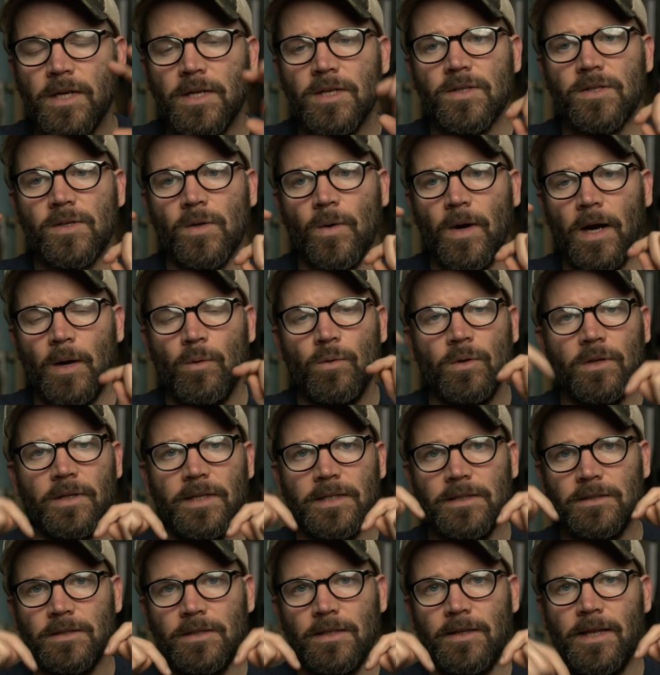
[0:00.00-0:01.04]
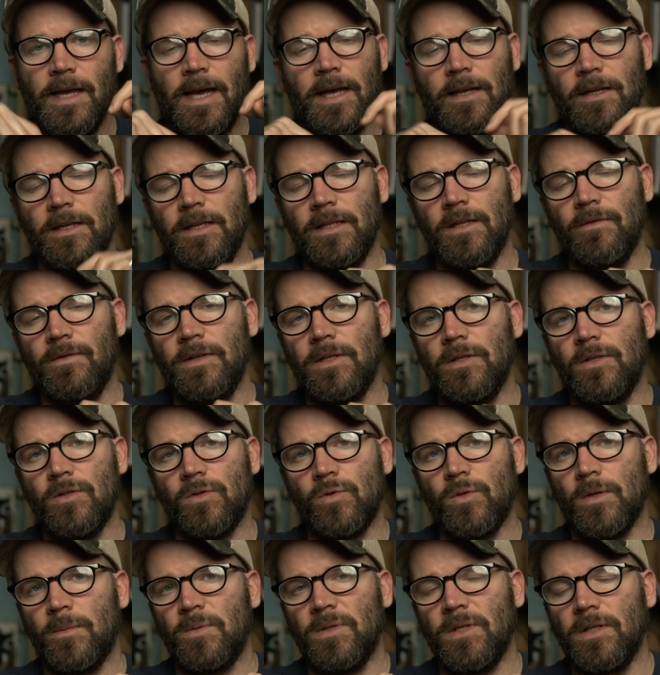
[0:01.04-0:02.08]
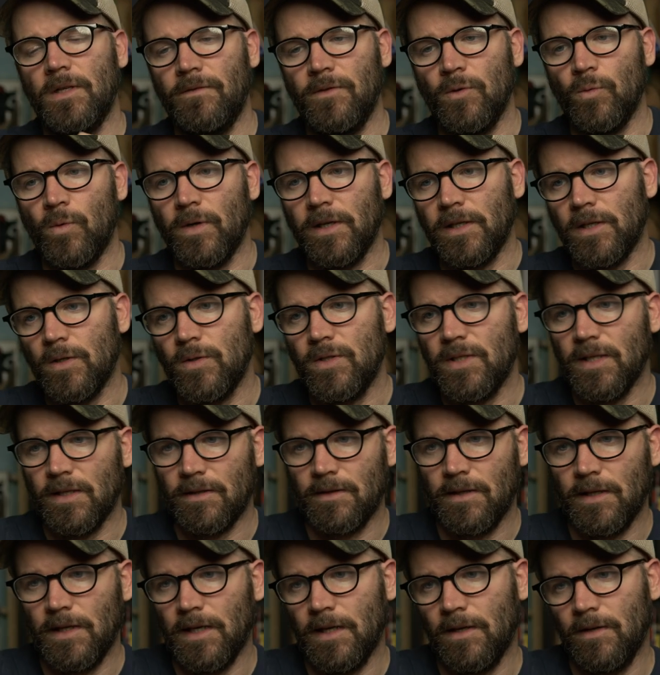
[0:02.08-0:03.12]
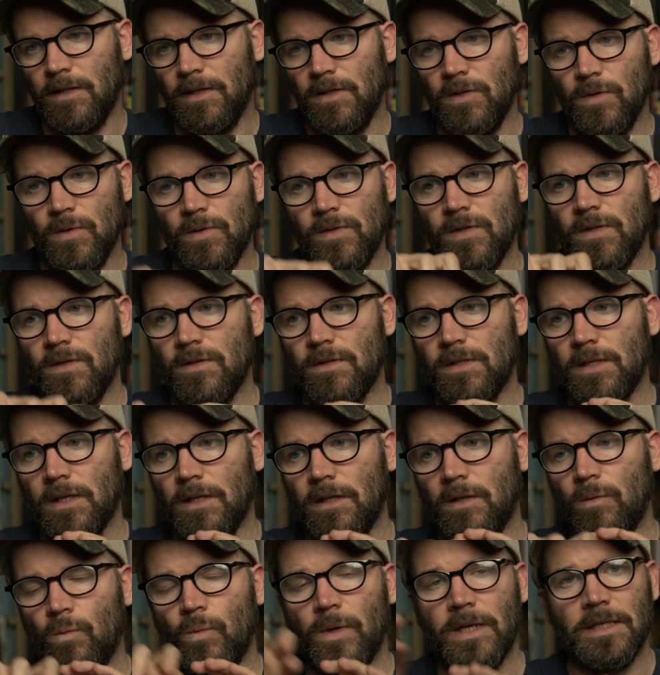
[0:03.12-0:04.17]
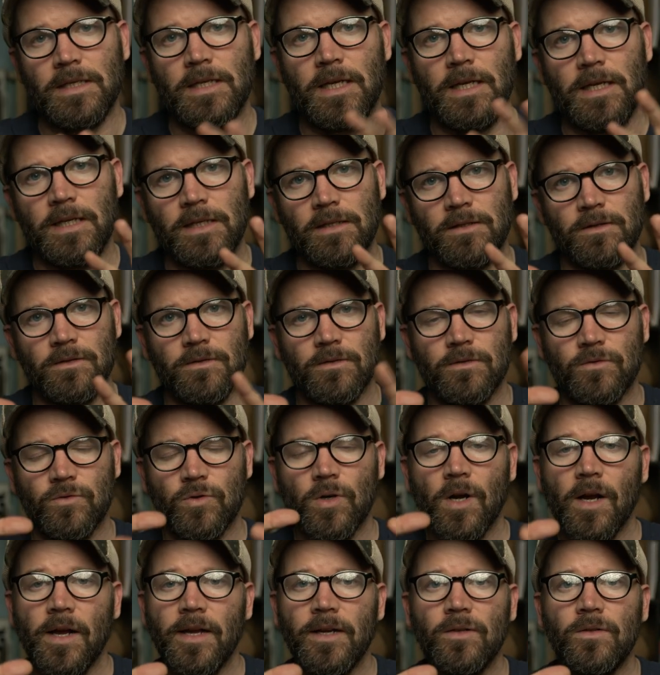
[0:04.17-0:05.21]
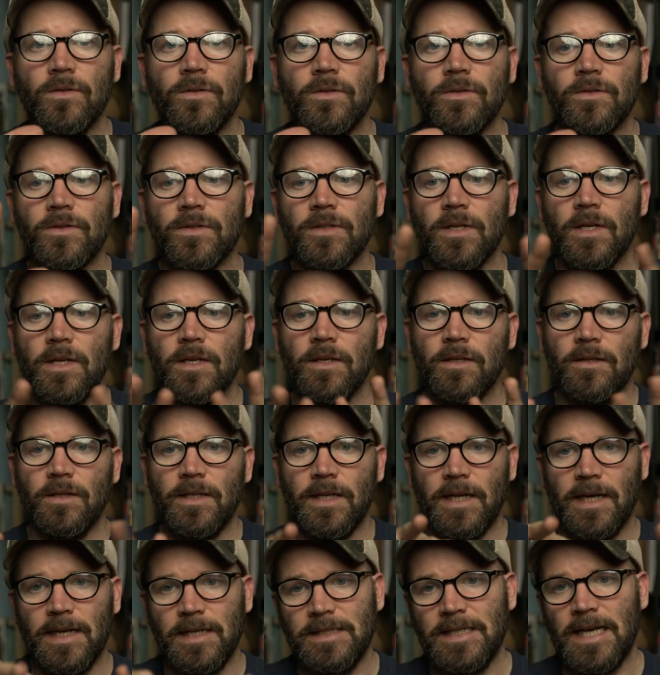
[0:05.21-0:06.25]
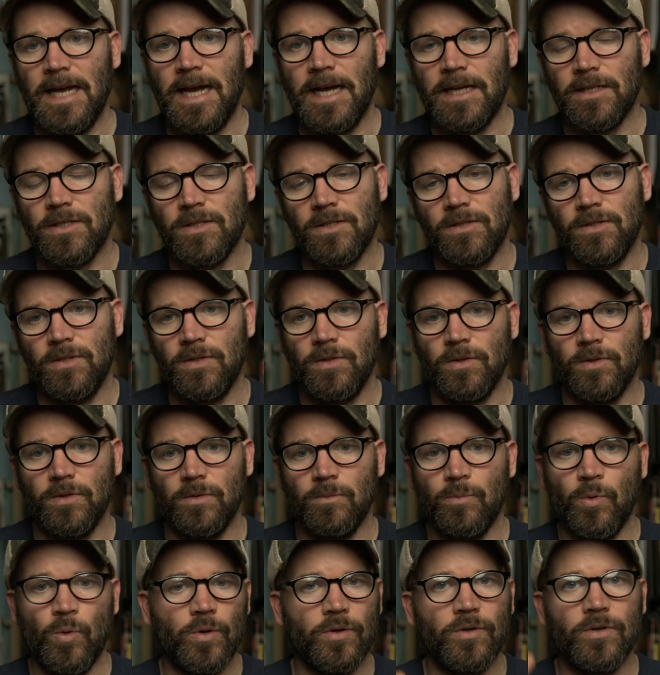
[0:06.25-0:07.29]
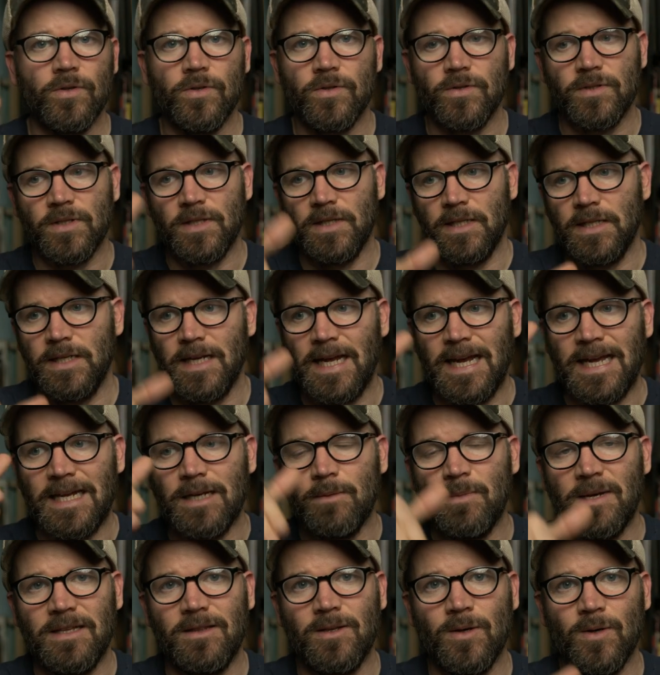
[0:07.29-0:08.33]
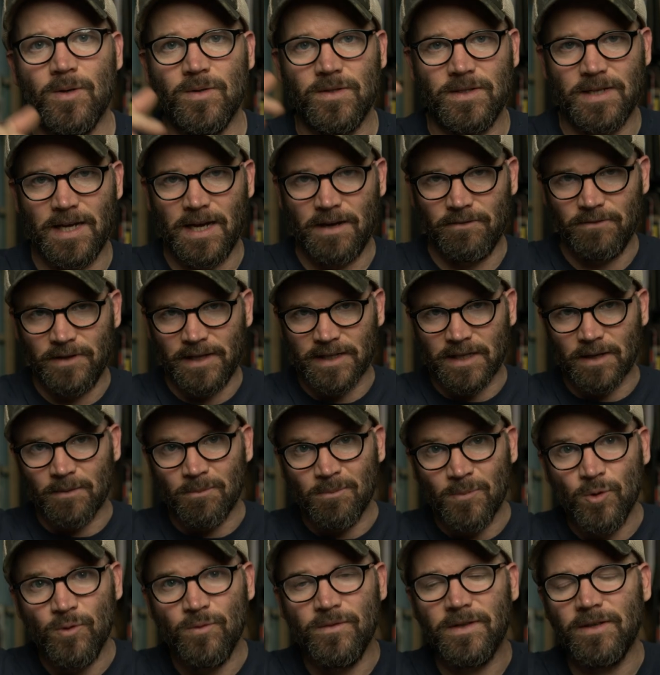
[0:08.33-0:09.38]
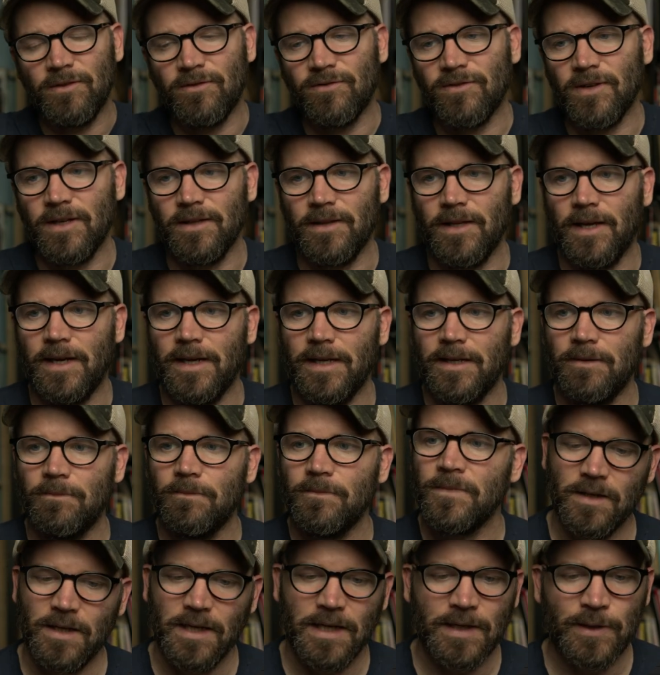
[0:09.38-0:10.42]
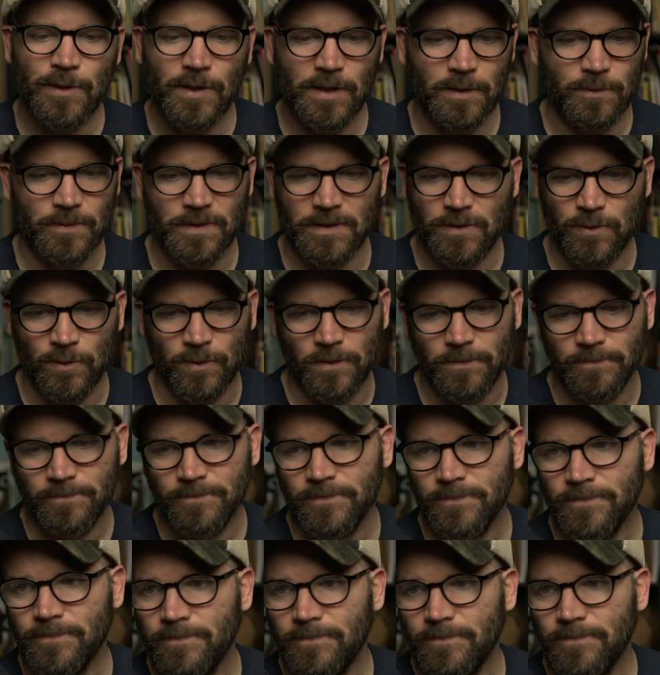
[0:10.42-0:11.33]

So I will link to that in the video description if you want to go check that out. It uses Wingdings triangles that I attach to borders and then animate those to have like a moving front line. Incredibly cool.